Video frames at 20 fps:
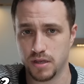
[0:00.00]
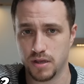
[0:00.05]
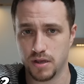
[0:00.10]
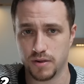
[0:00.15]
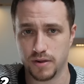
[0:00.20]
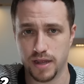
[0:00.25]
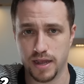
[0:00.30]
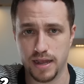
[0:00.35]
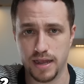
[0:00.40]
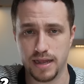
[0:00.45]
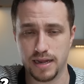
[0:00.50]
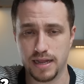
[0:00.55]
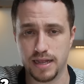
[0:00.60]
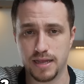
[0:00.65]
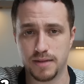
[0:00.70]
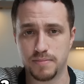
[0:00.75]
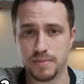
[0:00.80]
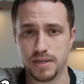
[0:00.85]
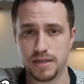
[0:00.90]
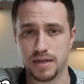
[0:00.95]
okay? And he
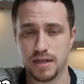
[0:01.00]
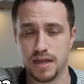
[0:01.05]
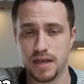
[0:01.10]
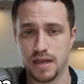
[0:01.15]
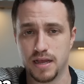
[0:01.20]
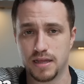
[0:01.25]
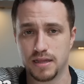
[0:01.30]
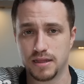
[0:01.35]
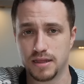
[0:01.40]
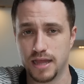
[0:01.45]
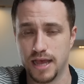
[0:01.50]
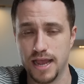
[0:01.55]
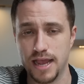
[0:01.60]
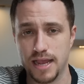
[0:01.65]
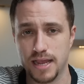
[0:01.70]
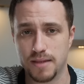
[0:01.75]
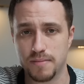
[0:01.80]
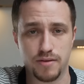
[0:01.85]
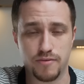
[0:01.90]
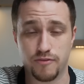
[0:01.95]
had been
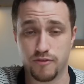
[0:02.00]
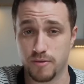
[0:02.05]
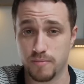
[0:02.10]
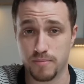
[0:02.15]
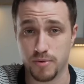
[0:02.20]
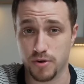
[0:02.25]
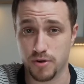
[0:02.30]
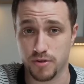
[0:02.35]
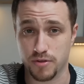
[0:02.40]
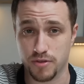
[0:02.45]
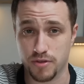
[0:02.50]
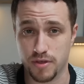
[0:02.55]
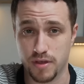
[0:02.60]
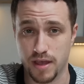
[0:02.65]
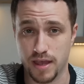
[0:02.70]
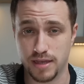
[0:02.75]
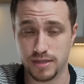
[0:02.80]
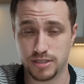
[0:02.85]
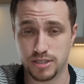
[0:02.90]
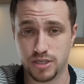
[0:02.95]
lame from birth.
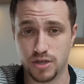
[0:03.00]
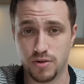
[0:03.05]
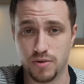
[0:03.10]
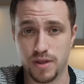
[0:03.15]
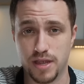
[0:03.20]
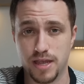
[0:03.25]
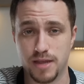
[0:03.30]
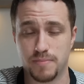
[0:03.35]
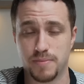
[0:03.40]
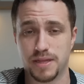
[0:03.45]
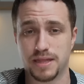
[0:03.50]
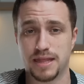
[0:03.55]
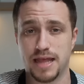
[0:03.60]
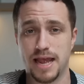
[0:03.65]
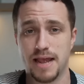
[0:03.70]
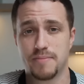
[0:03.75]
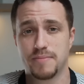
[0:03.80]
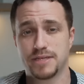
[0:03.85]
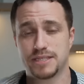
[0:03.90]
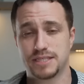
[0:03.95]
And so he had been
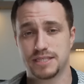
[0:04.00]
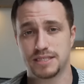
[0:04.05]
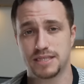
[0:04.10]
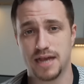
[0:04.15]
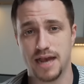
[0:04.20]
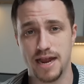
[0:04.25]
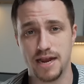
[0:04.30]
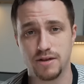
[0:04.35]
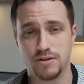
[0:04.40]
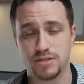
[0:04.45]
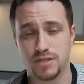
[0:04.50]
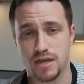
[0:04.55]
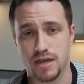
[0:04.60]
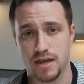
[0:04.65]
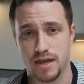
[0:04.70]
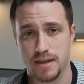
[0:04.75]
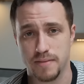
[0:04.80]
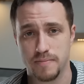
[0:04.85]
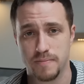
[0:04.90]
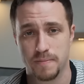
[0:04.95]
lame this entire
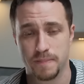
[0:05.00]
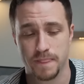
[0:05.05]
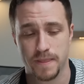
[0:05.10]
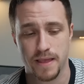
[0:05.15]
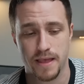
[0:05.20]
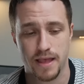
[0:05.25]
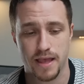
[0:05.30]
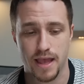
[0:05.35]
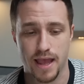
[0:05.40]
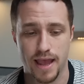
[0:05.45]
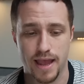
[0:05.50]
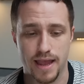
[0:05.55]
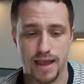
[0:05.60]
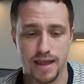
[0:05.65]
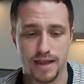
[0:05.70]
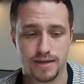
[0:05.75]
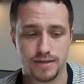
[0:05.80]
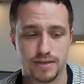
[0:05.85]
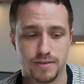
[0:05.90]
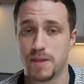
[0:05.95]
time,
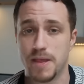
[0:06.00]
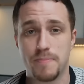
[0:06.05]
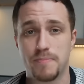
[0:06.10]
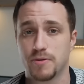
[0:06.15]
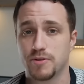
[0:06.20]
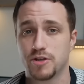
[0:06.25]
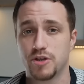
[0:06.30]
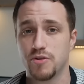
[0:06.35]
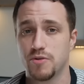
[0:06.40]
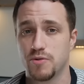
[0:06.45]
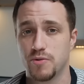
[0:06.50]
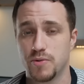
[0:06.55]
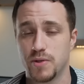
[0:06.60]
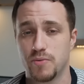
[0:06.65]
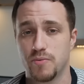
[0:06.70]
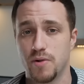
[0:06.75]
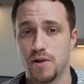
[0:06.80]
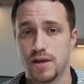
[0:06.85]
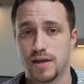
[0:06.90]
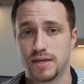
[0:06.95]
and people knew who he
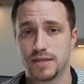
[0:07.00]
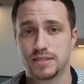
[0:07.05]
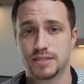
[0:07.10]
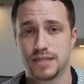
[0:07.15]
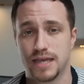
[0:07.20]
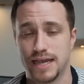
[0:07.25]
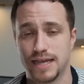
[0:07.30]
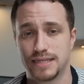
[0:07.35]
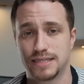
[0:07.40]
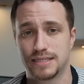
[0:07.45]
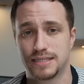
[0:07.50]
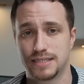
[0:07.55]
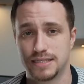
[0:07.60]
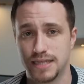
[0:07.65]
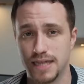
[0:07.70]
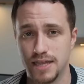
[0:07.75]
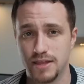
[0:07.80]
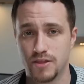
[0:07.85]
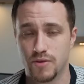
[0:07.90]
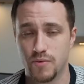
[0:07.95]
was. They had
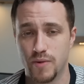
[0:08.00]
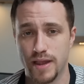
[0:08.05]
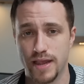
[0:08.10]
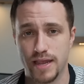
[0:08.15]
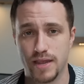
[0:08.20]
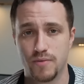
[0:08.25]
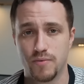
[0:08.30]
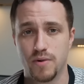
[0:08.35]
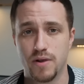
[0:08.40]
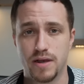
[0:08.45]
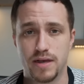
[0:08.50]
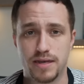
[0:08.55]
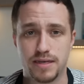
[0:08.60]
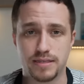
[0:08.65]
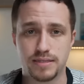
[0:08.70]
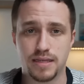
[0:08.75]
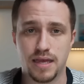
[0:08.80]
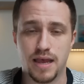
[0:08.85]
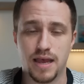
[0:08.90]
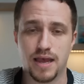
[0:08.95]
seen the way he
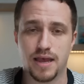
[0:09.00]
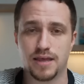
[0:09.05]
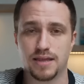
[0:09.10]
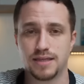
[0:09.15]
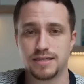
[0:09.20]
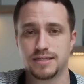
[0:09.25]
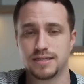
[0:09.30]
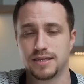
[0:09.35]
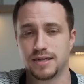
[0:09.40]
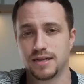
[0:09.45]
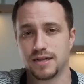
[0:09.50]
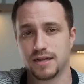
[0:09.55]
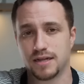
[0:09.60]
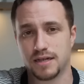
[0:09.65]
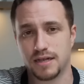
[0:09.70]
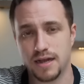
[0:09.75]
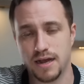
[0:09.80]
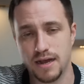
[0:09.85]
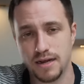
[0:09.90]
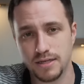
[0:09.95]
was. Listen,
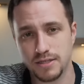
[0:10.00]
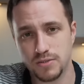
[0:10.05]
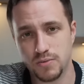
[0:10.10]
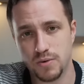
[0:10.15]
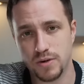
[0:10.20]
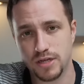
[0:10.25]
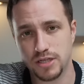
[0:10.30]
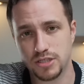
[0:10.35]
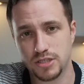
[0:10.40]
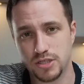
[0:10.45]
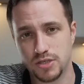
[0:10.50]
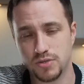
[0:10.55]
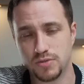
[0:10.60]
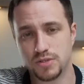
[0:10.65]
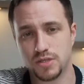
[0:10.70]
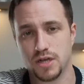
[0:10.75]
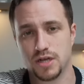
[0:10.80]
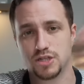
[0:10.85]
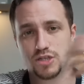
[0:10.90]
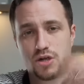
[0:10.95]
God is wanting to
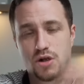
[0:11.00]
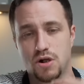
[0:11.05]
touch